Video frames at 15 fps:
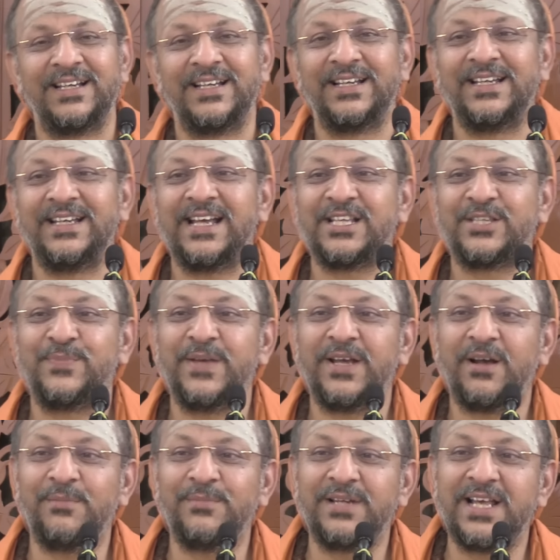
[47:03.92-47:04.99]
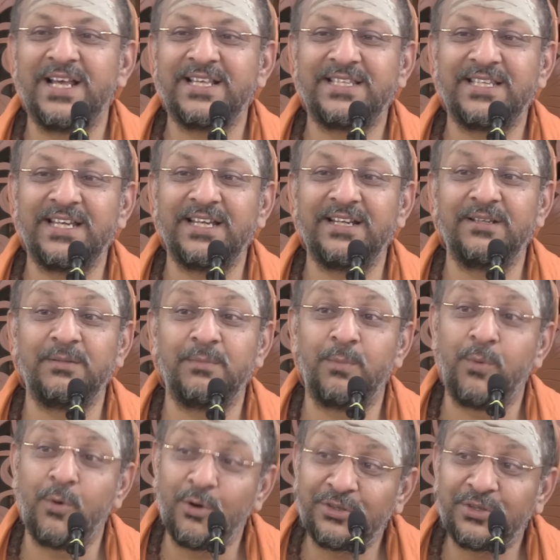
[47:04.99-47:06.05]
He has become lazy in
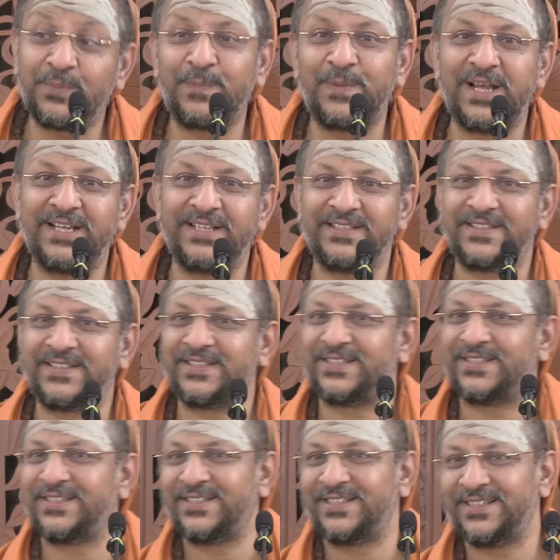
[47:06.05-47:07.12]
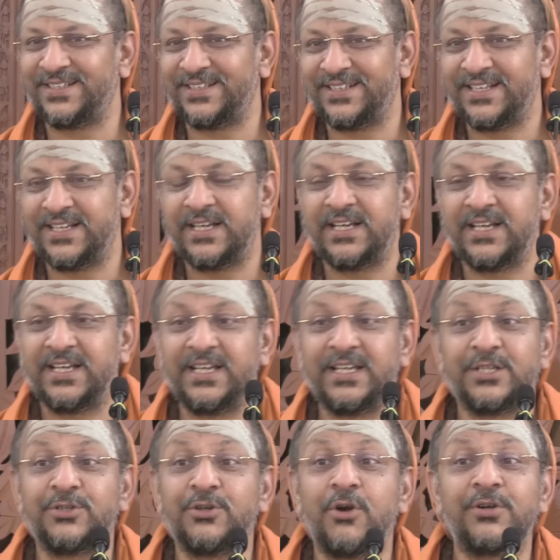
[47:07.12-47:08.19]
both planes. He
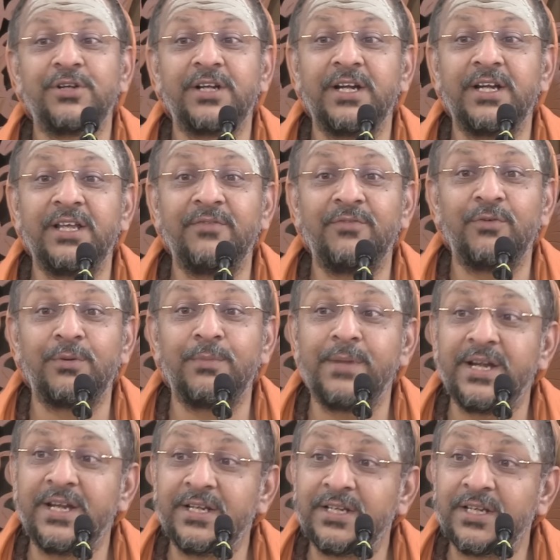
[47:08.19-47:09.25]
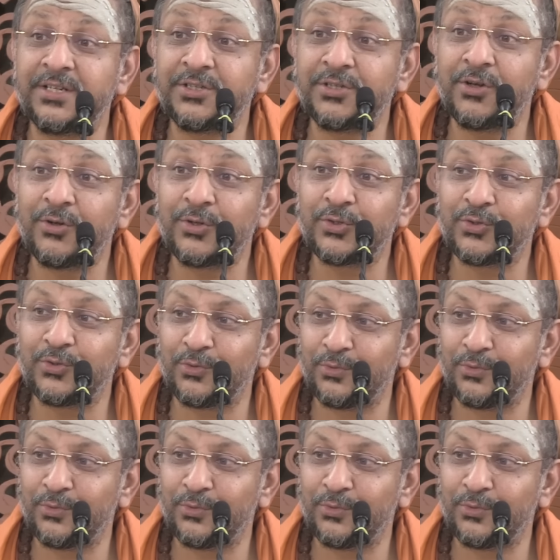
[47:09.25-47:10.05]
is not ready for meditation also.